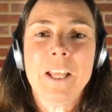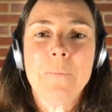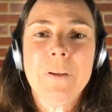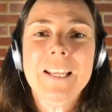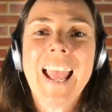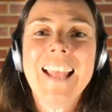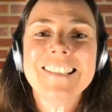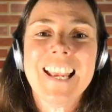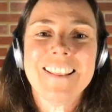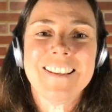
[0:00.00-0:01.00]
But you can
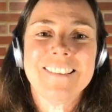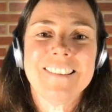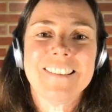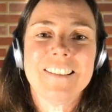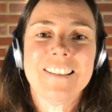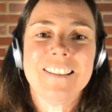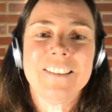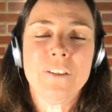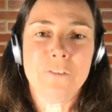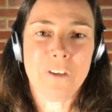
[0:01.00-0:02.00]
take this
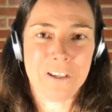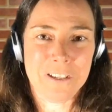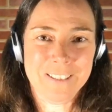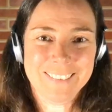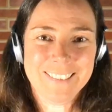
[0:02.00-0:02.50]
too far.